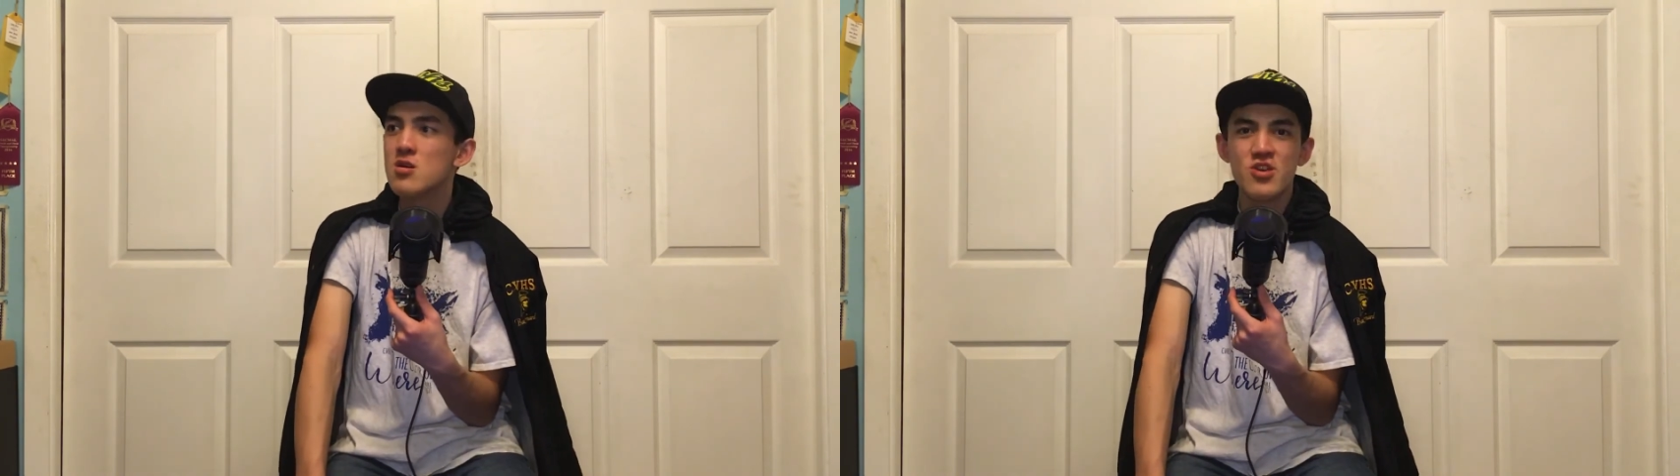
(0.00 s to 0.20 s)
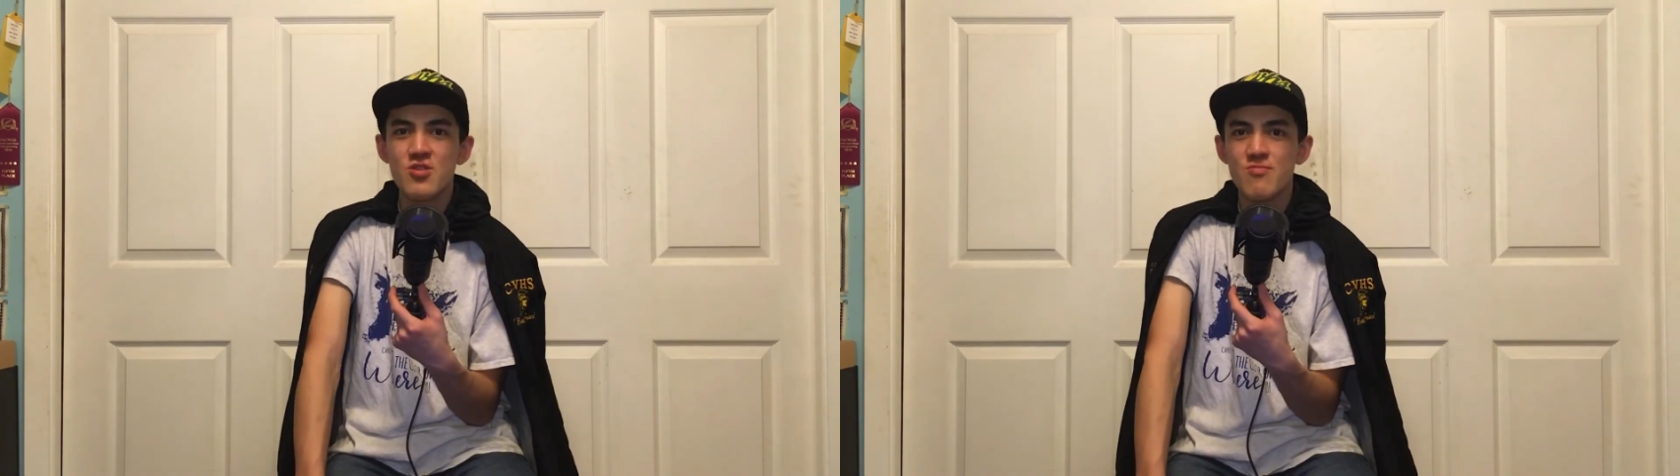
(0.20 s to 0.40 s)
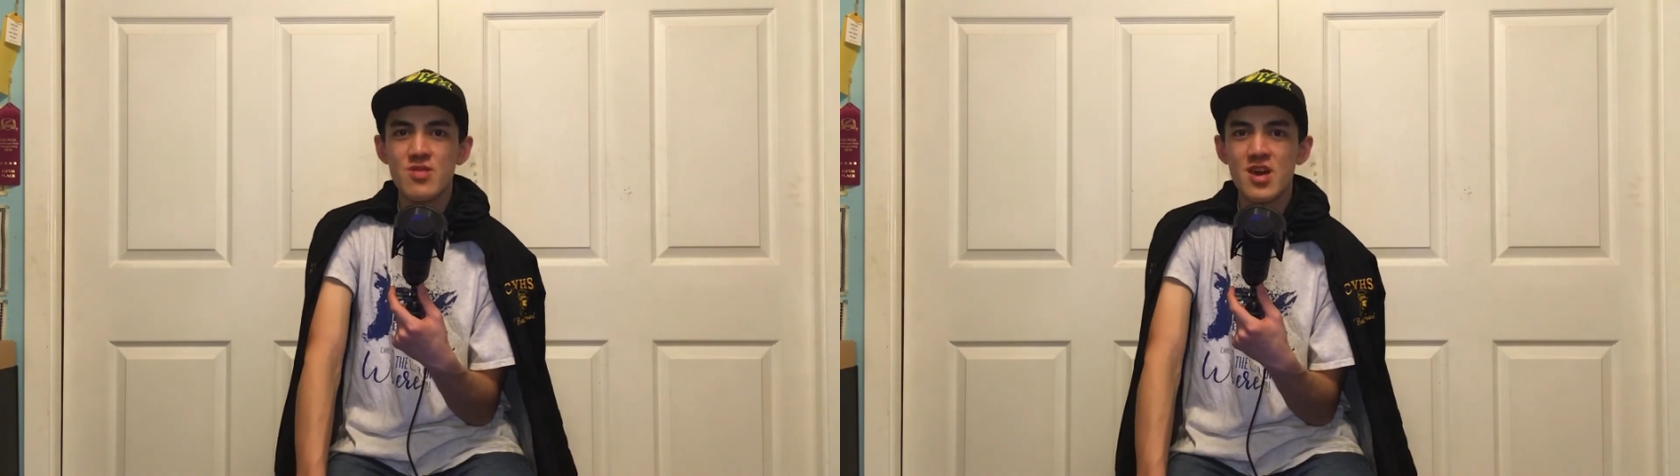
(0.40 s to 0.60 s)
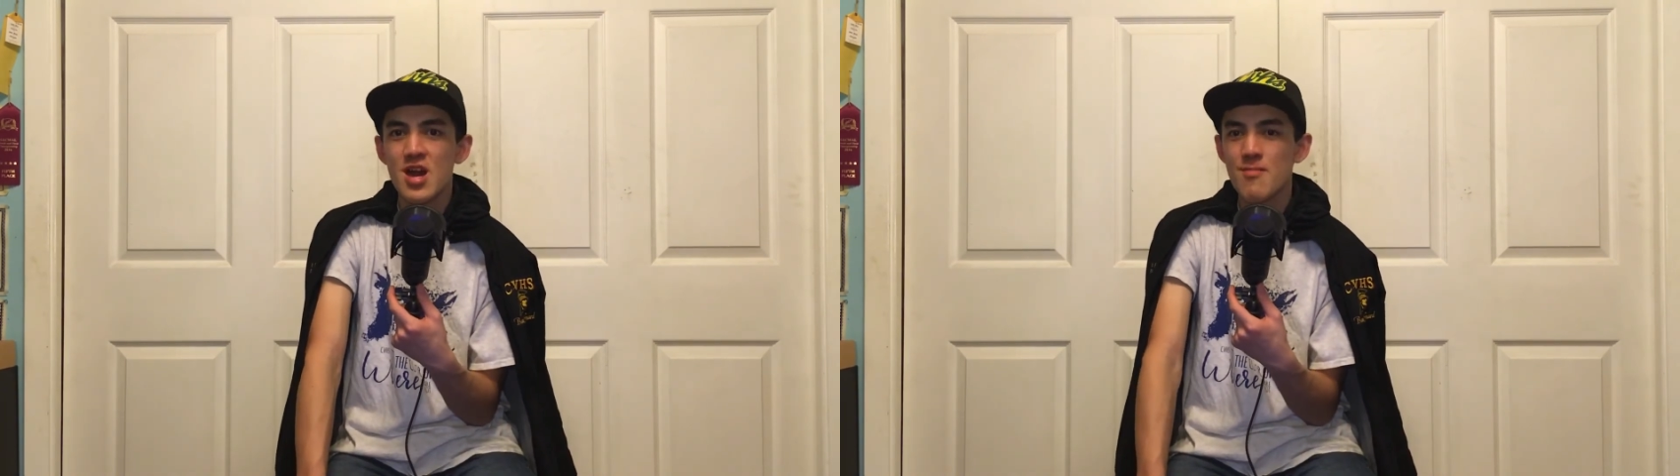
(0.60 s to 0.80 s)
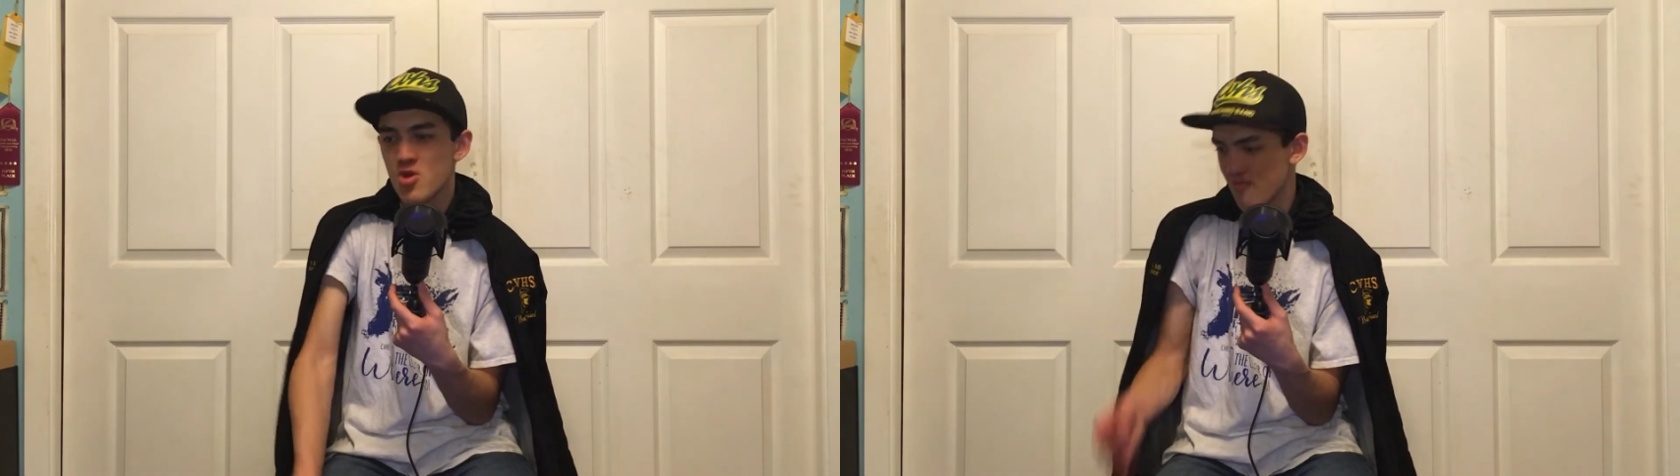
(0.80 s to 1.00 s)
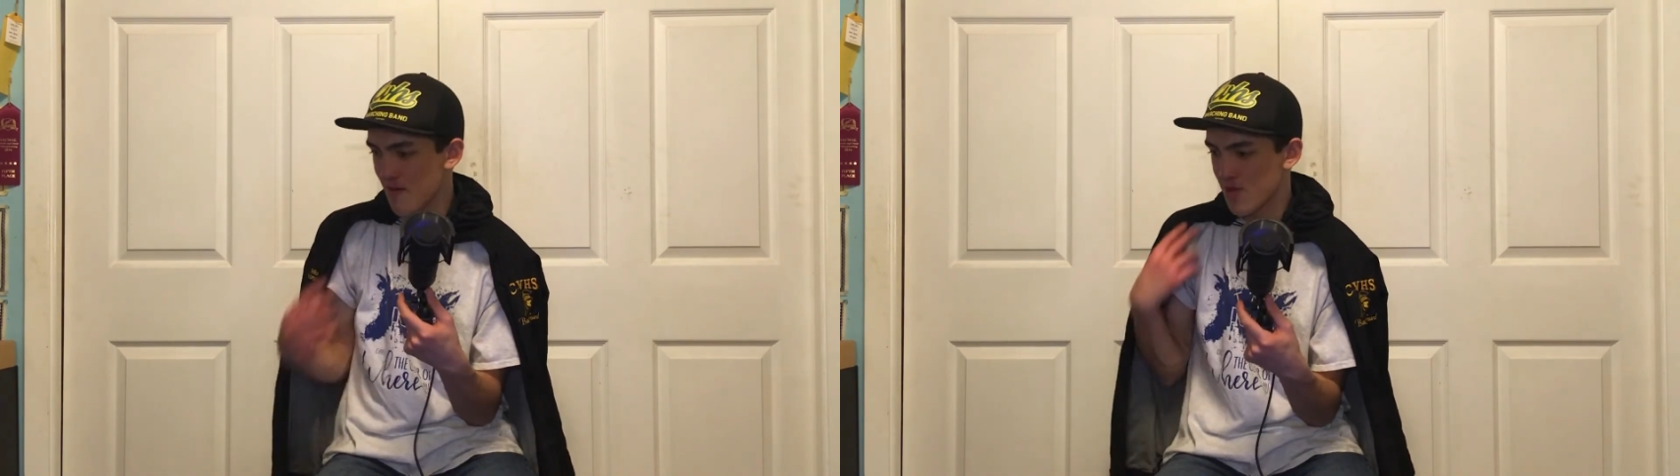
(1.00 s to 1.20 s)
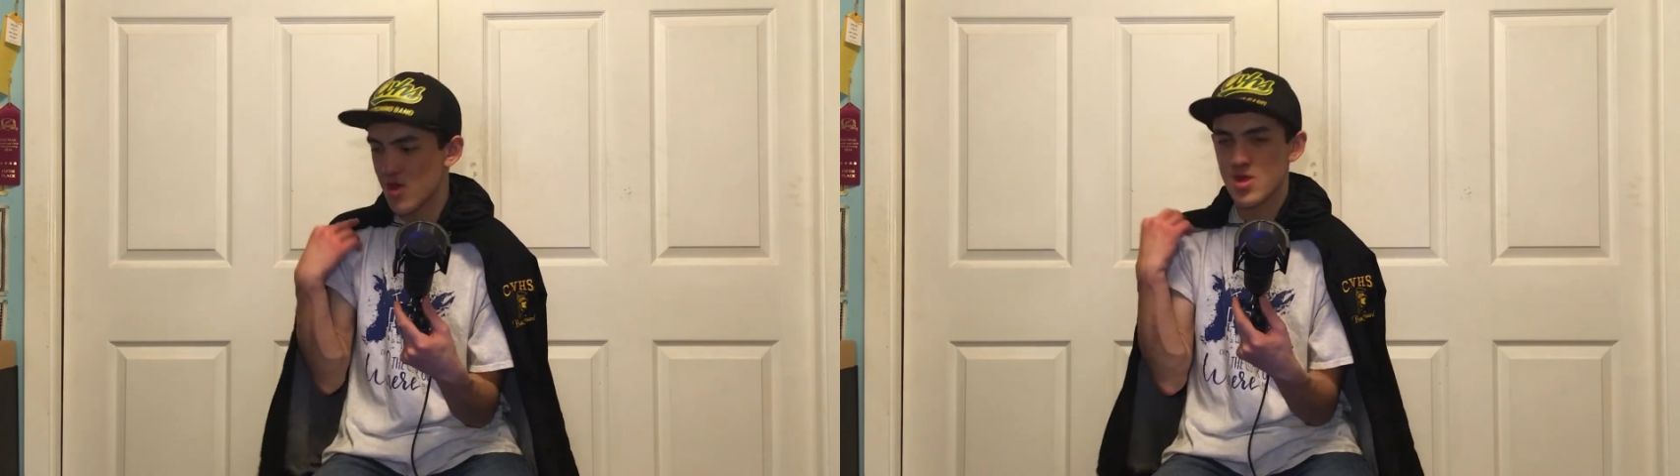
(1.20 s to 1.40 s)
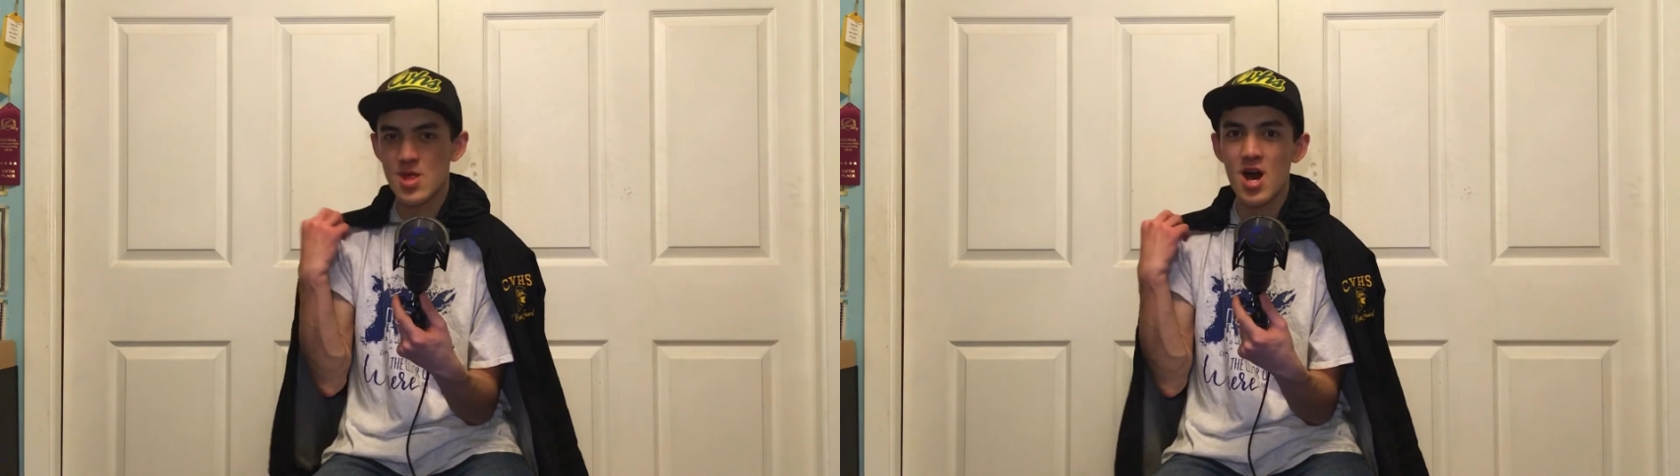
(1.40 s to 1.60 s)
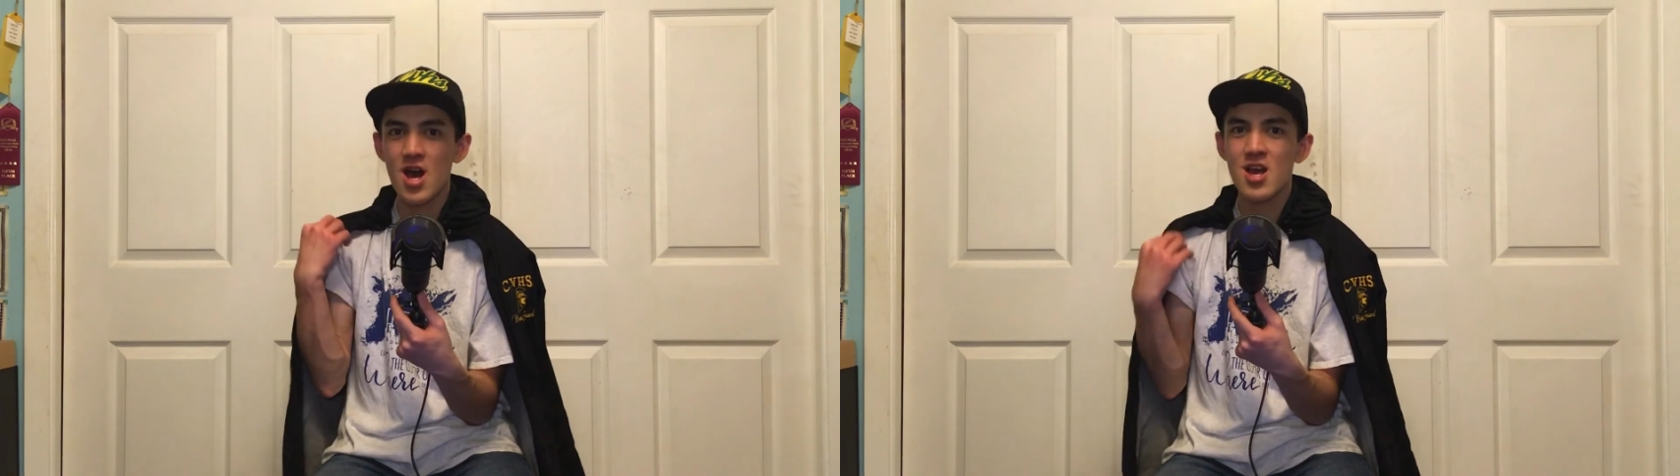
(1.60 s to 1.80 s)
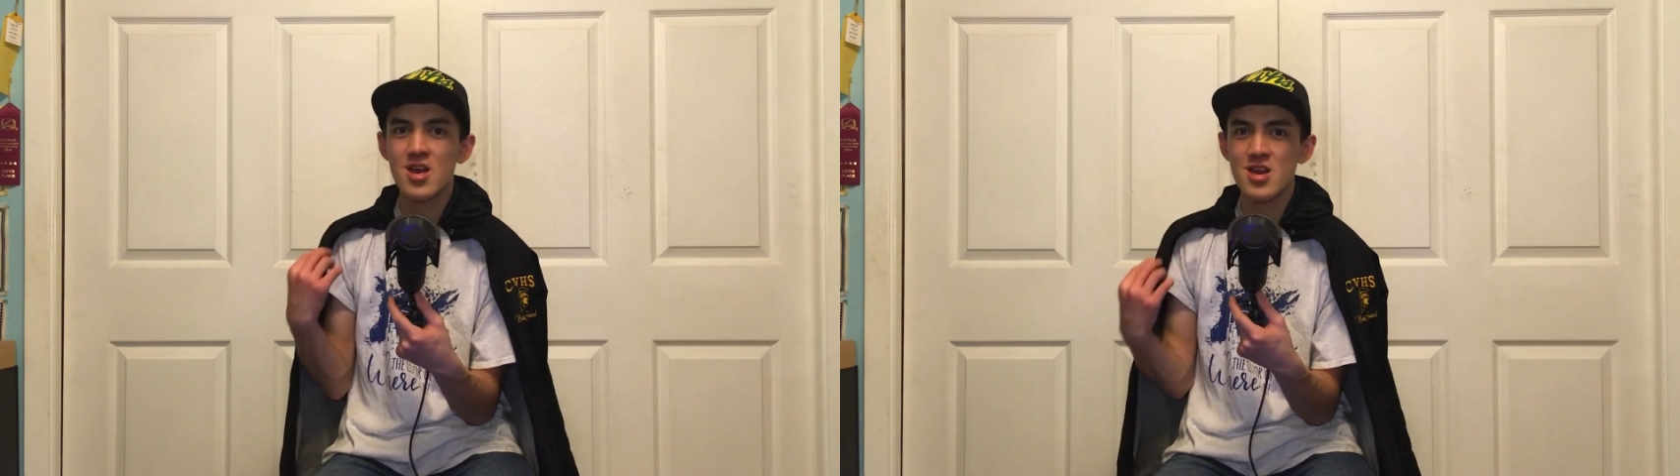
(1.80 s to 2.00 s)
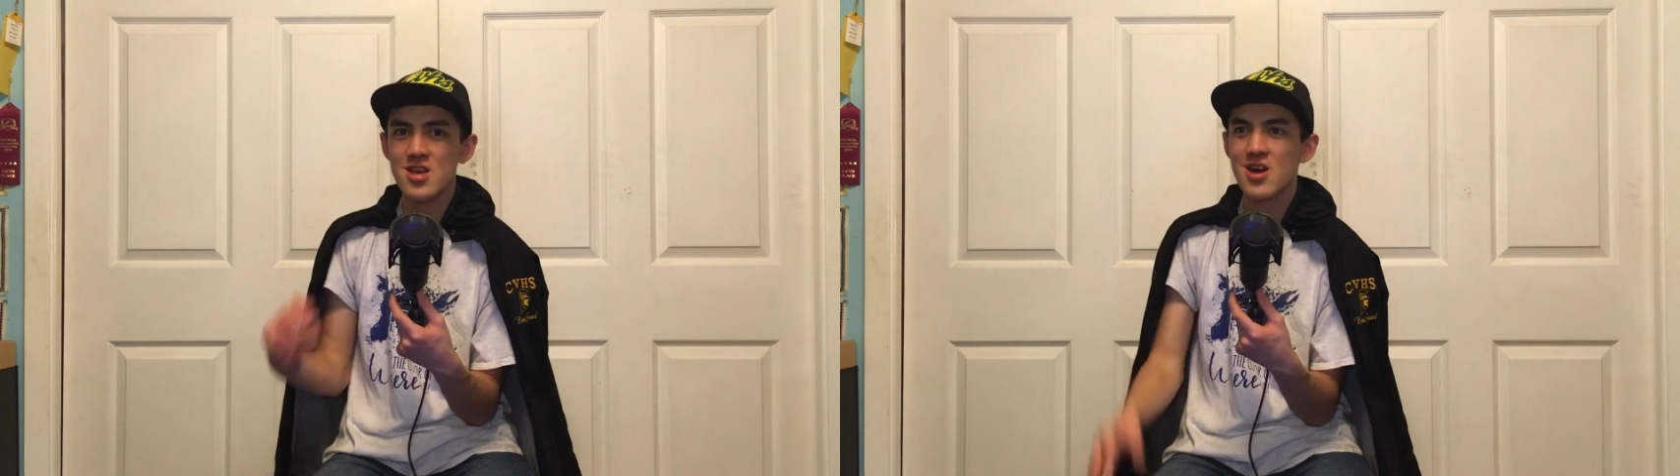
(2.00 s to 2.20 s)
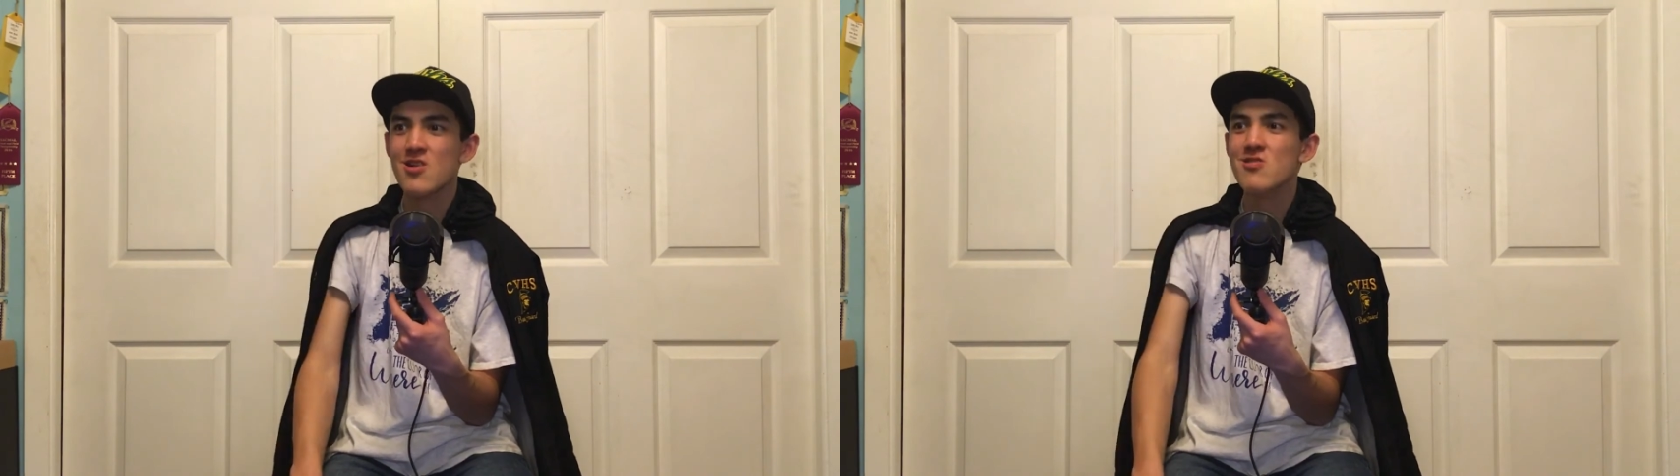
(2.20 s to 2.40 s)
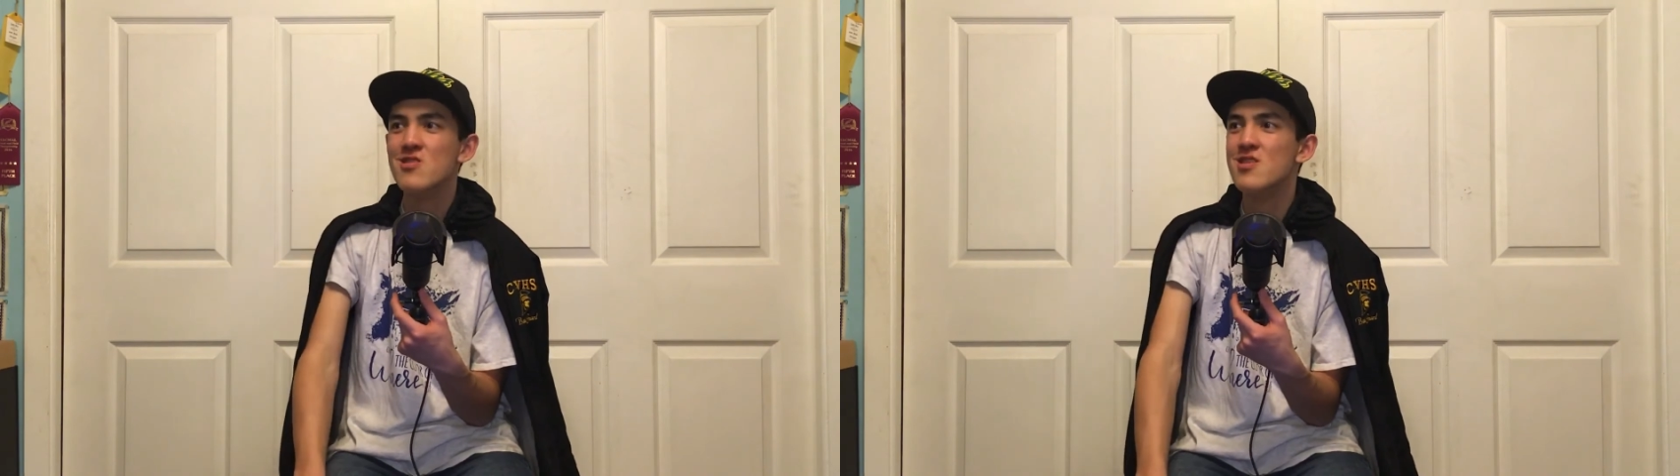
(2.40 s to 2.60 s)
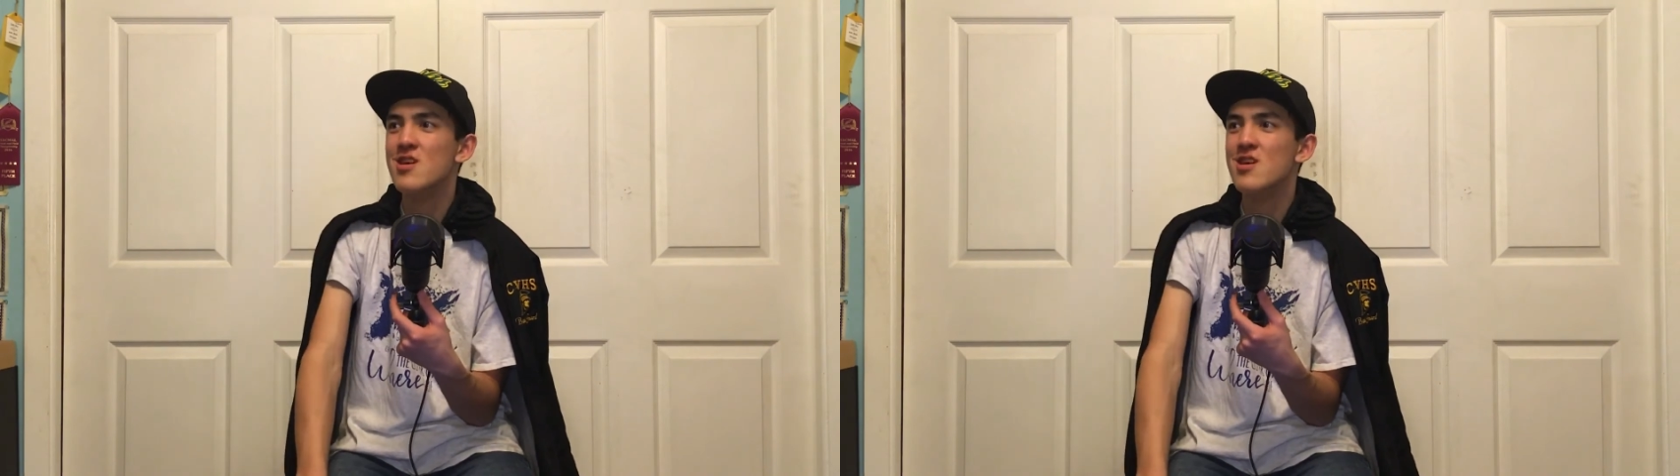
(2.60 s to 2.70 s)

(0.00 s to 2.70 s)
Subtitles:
You can like, I'm gonna remember this a lot, you know?